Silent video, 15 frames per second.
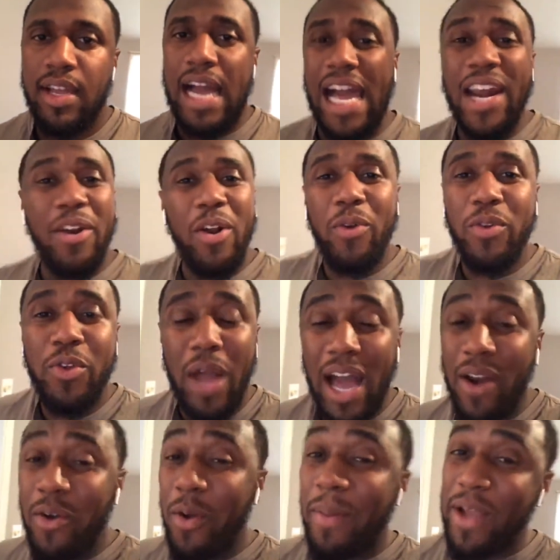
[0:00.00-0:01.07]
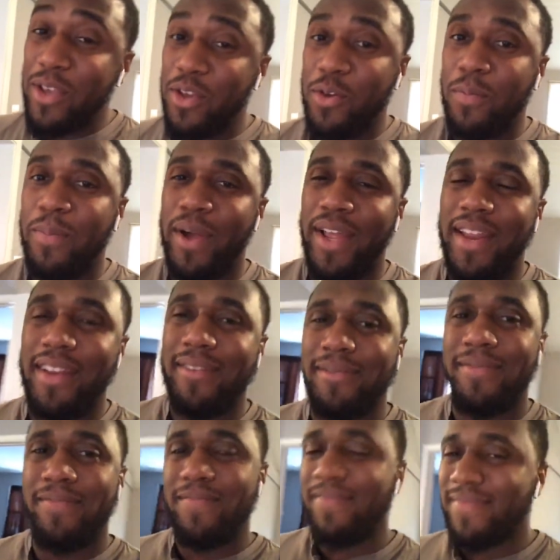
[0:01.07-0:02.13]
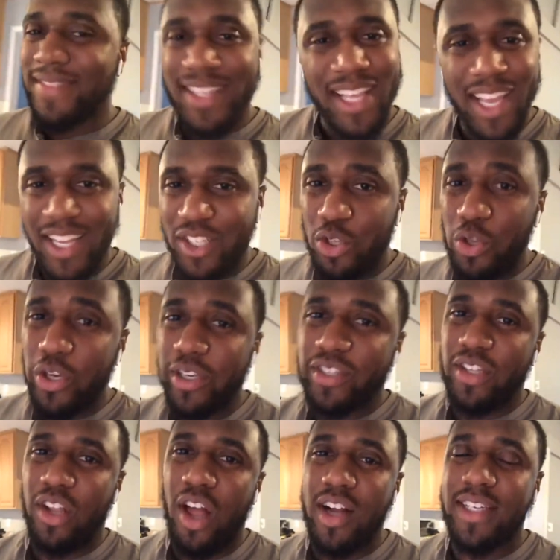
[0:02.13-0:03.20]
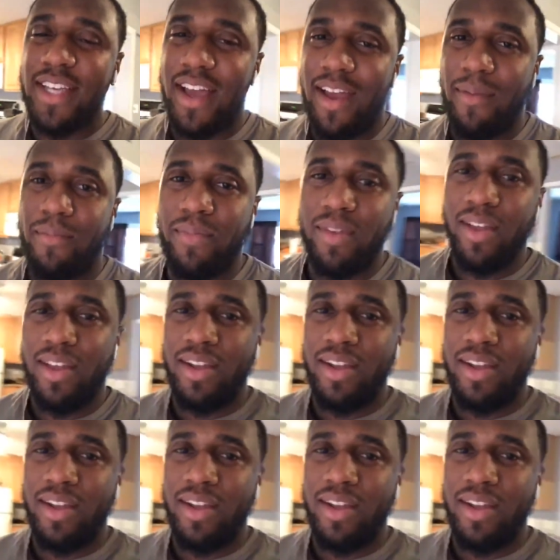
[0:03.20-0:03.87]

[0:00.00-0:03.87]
I don't know about you, but 2 years is a long time.